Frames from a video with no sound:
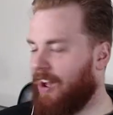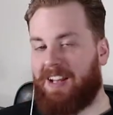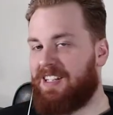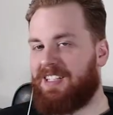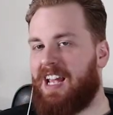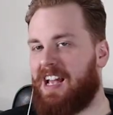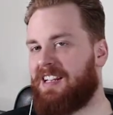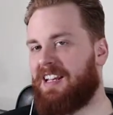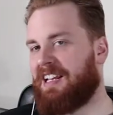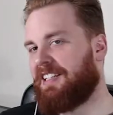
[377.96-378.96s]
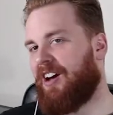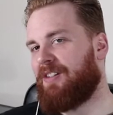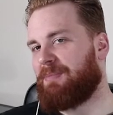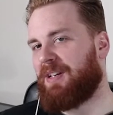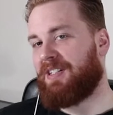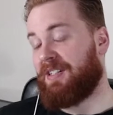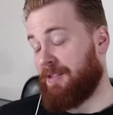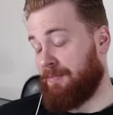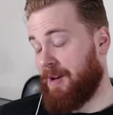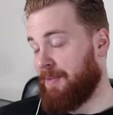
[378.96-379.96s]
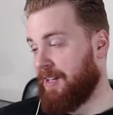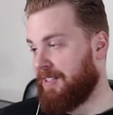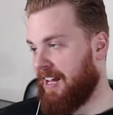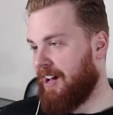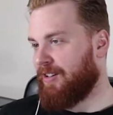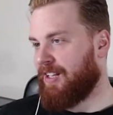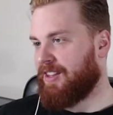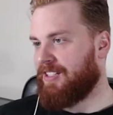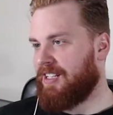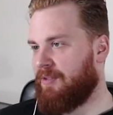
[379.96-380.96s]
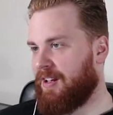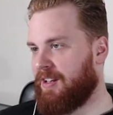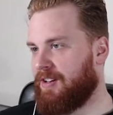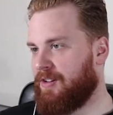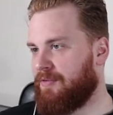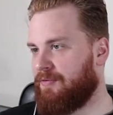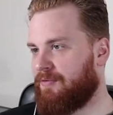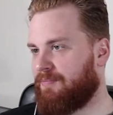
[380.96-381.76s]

You see, it's hard because there might be a day out like this anyway, you know.